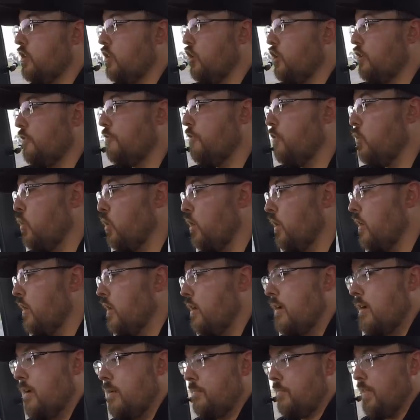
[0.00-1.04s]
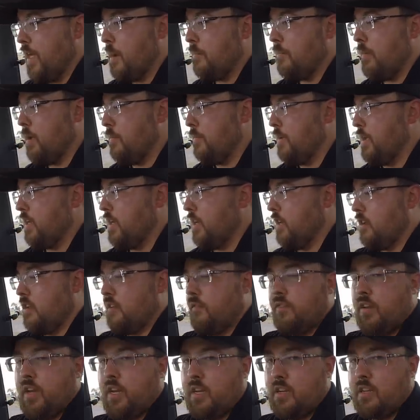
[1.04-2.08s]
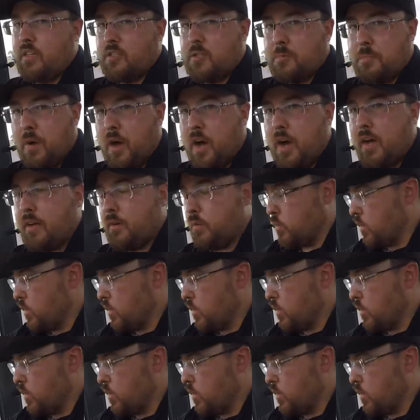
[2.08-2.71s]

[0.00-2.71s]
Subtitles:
look for, that may be an inconvenient spot,